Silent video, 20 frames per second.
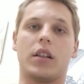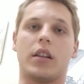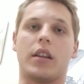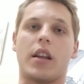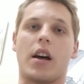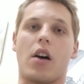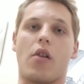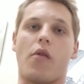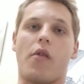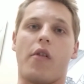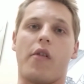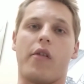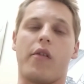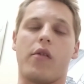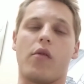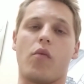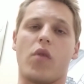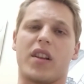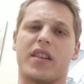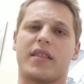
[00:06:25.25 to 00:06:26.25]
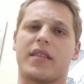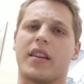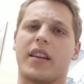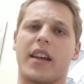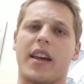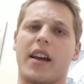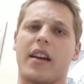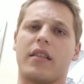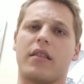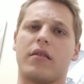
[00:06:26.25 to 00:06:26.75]
Now, once
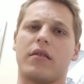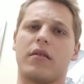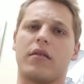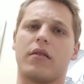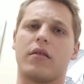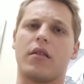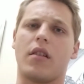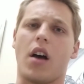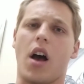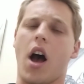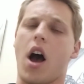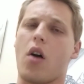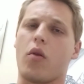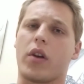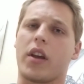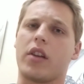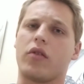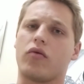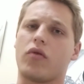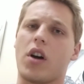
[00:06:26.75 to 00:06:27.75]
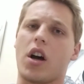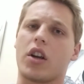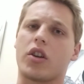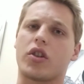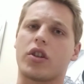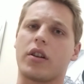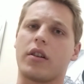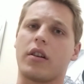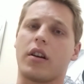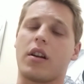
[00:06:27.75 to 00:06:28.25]
again, how can
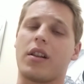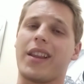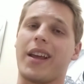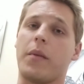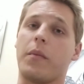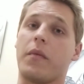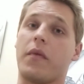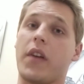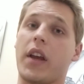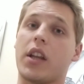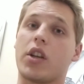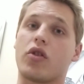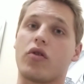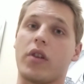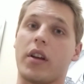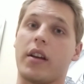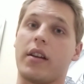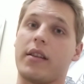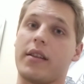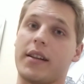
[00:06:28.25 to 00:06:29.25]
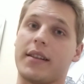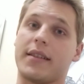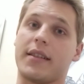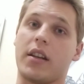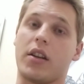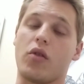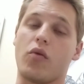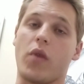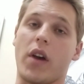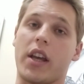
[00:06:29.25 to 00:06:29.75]
Russia claim victory in this
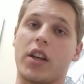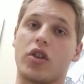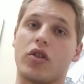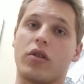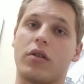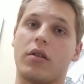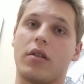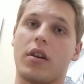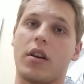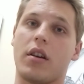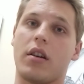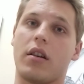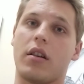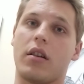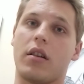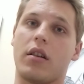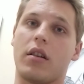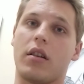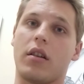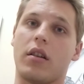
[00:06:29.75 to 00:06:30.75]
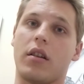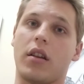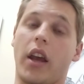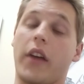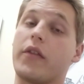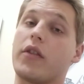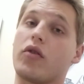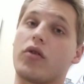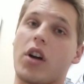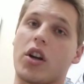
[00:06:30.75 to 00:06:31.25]
situation
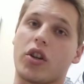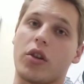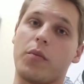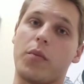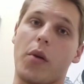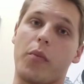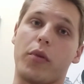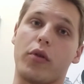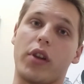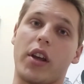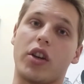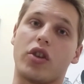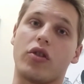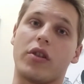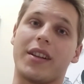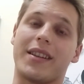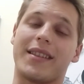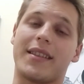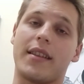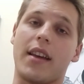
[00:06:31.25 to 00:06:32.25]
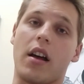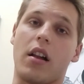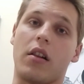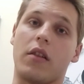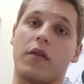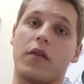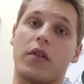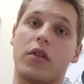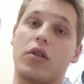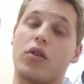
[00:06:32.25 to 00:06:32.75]
if the Russian population
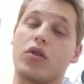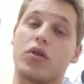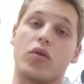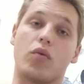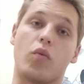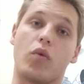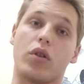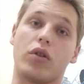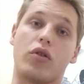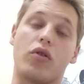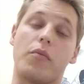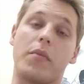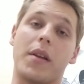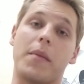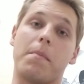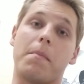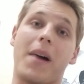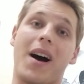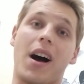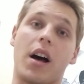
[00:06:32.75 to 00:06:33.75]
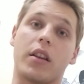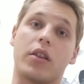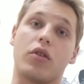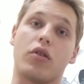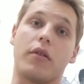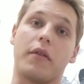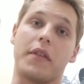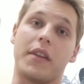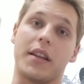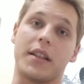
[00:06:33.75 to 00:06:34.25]
itself doesn't want to be
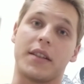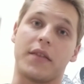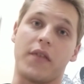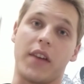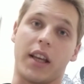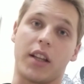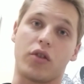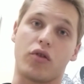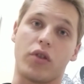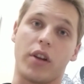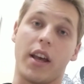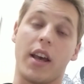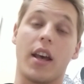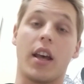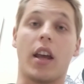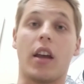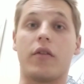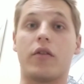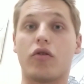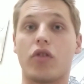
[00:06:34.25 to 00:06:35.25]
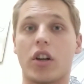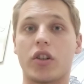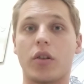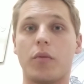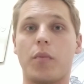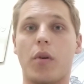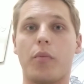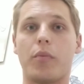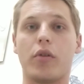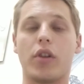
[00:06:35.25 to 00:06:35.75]
part of this victory? If the
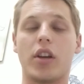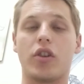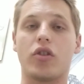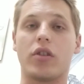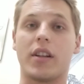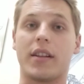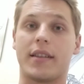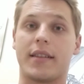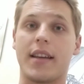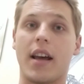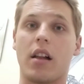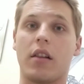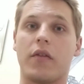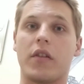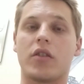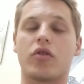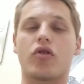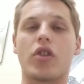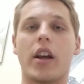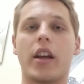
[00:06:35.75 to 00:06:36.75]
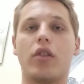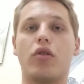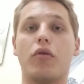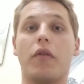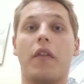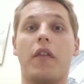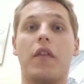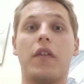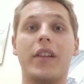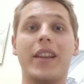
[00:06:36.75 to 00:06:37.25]
Russian population itself is trying
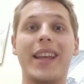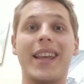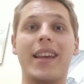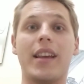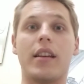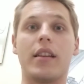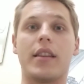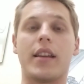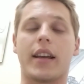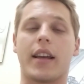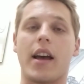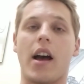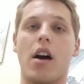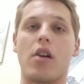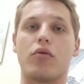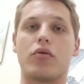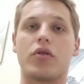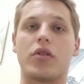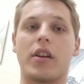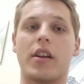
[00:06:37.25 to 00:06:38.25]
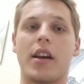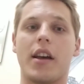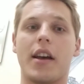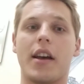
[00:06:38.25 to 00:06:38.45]
to flee the country